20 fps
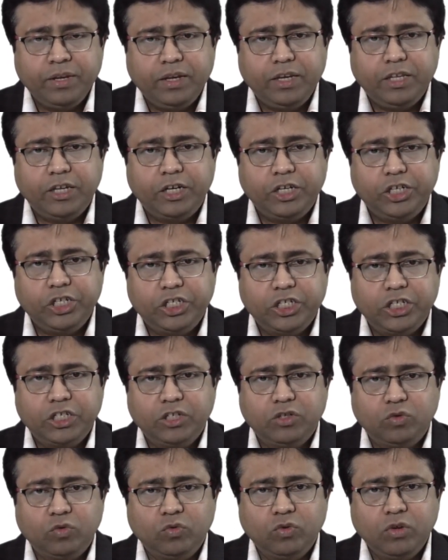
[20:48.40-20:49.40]
in
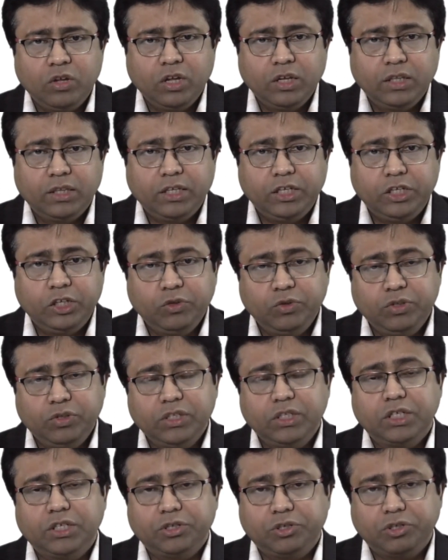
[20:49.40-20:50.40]
addition to the
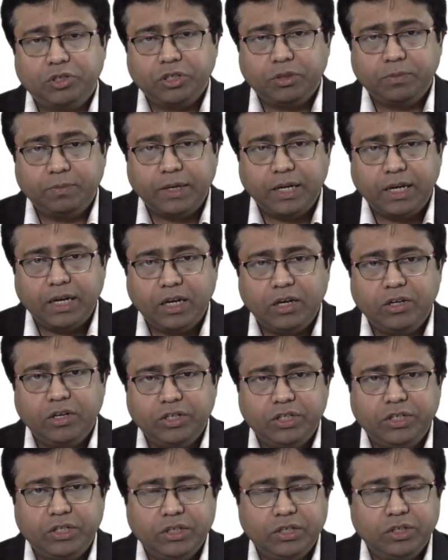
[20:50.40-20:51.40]
using the systems
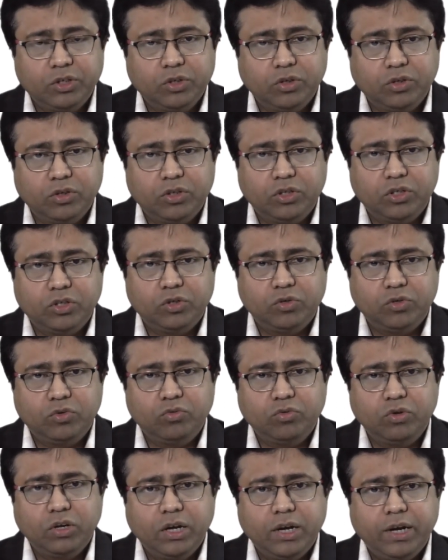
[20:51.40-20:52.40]
biology tools
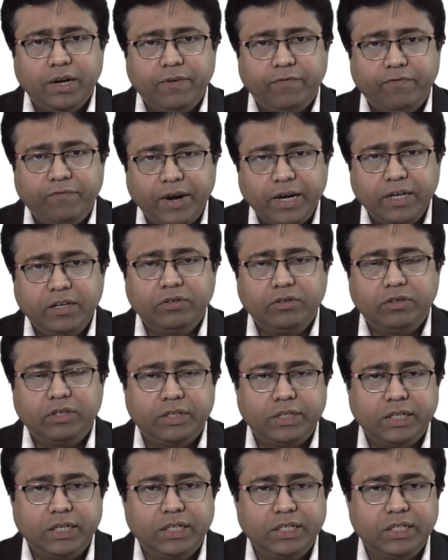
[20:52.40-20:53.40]
to find out the
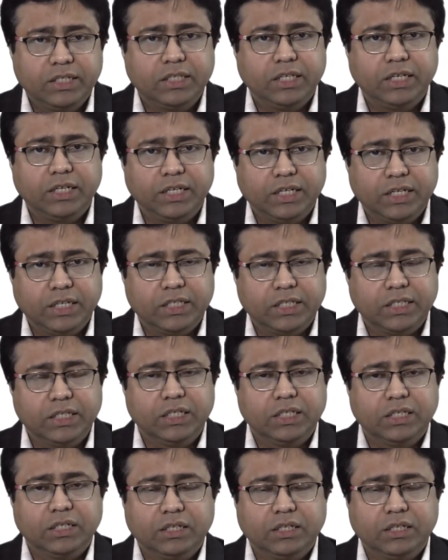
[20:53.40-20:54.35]
trends in the data sets.